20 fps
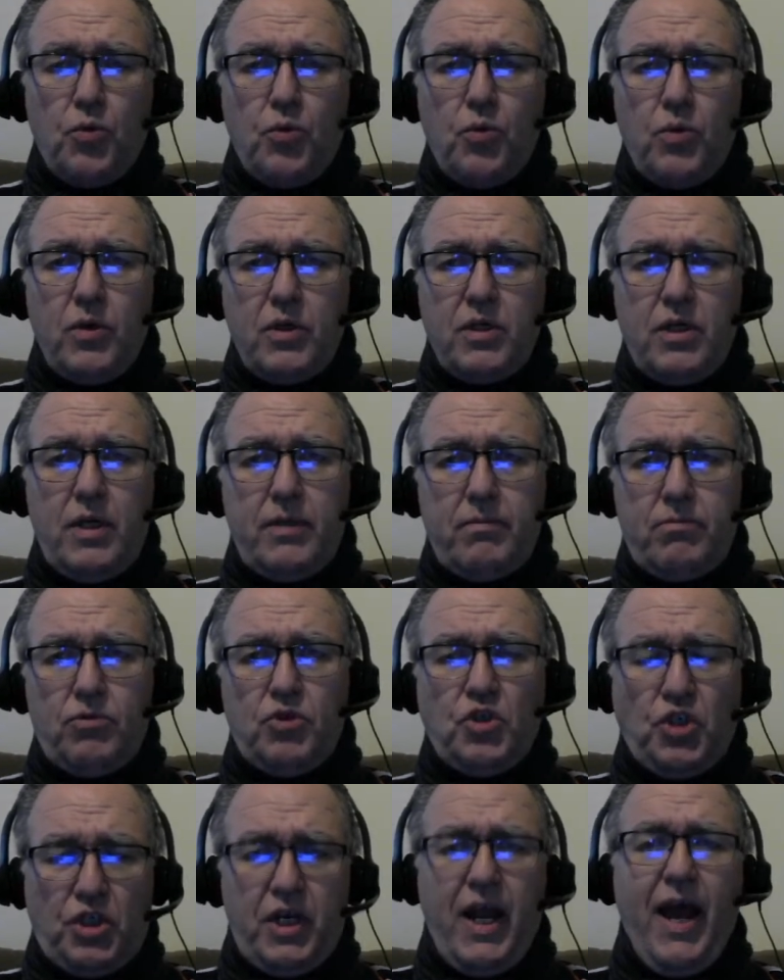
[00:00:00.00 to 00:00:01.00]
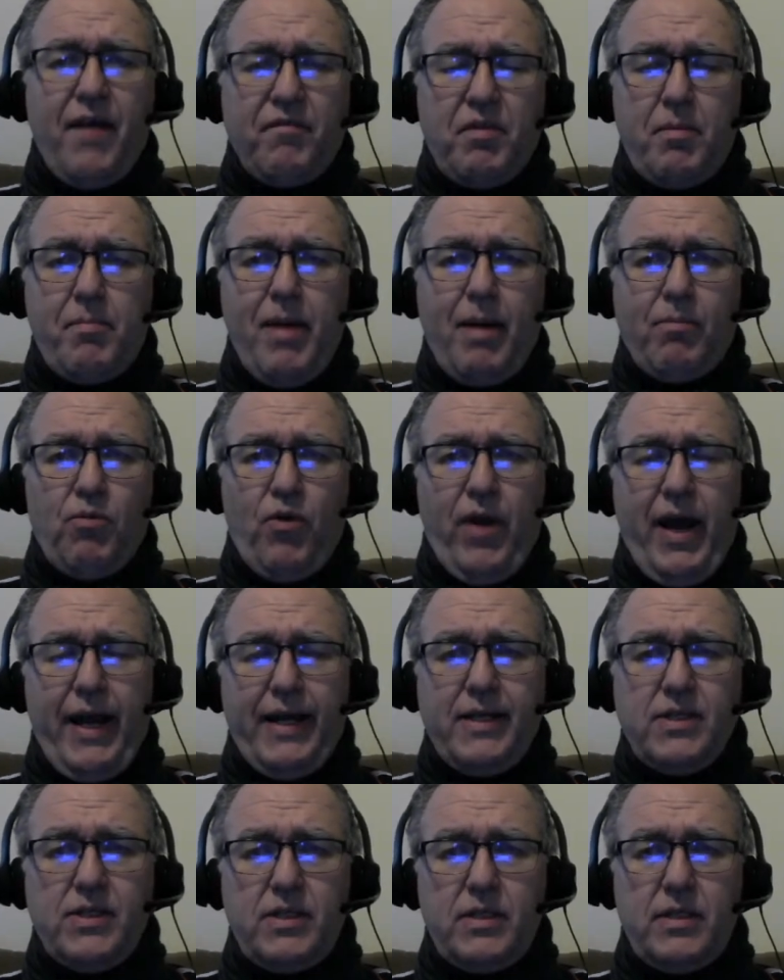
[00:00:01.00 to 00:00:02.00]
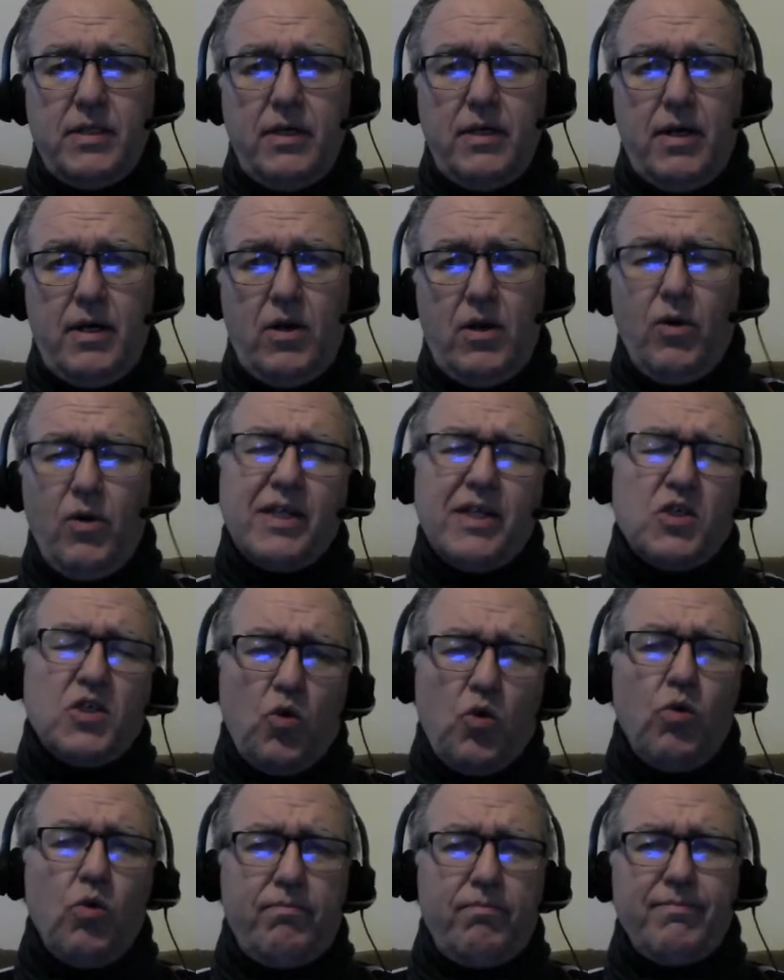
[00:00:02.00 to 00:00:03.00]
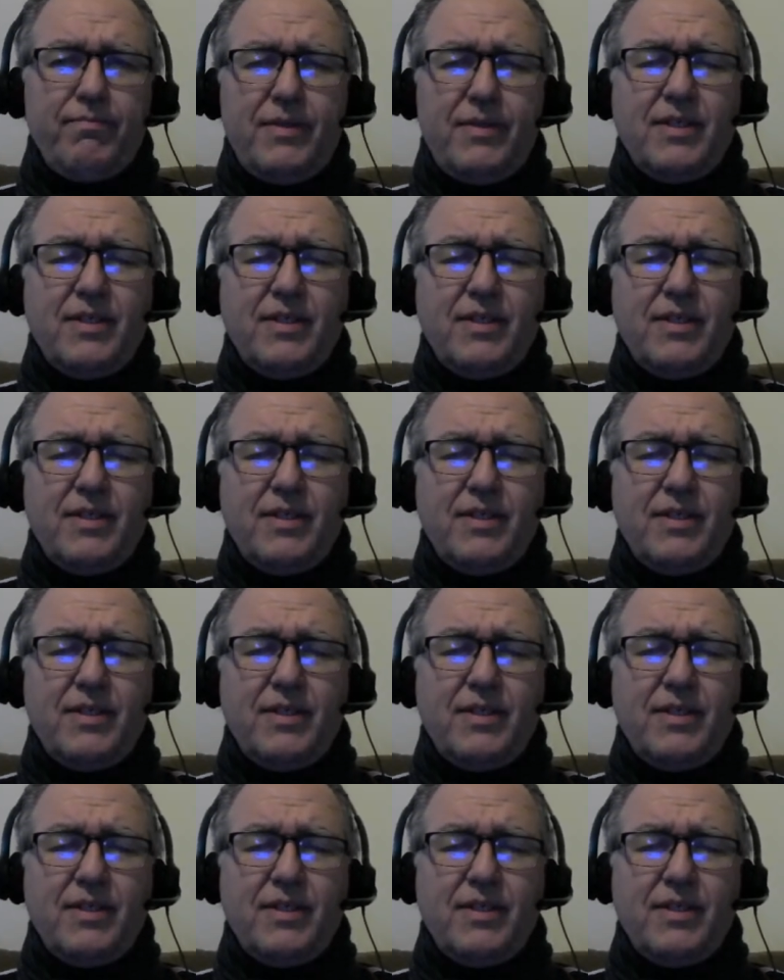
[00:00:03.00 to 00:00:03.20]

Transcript: you should have them memorized, or at least